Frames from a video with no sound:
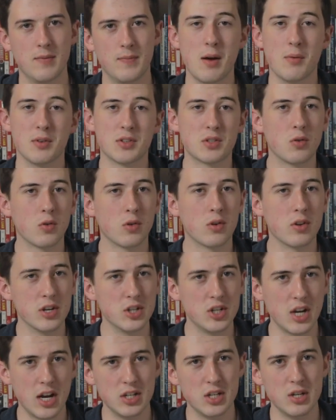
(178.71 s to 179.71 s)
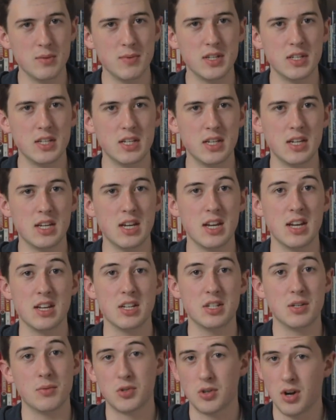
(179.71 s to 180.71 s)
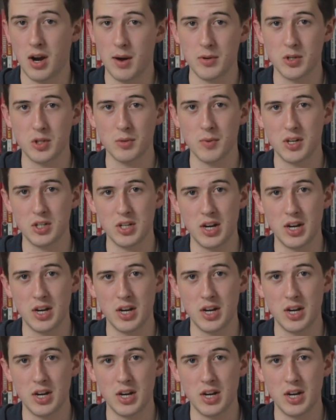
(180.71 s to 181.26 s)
Now what's cooler than ChatGPT is subscribing to my